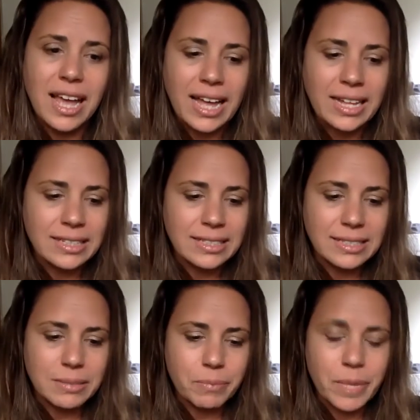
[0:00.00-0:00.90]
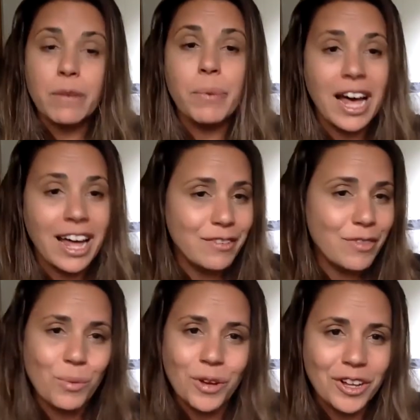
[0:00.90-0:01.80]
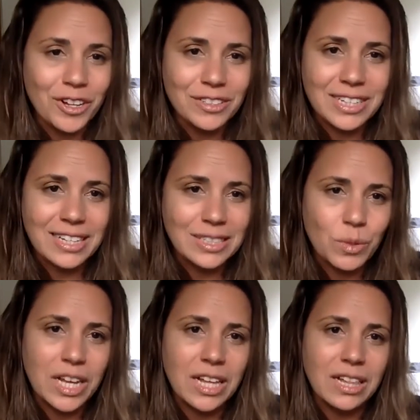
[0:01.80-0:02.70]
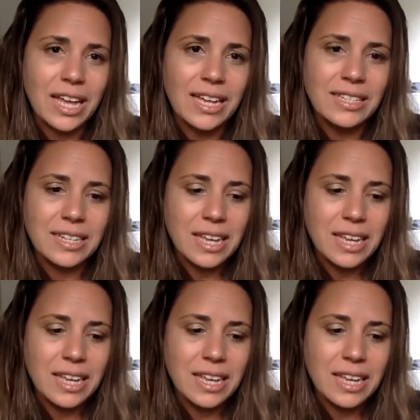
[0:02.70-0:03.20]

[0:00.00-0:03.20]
and be a part of the world as well. And,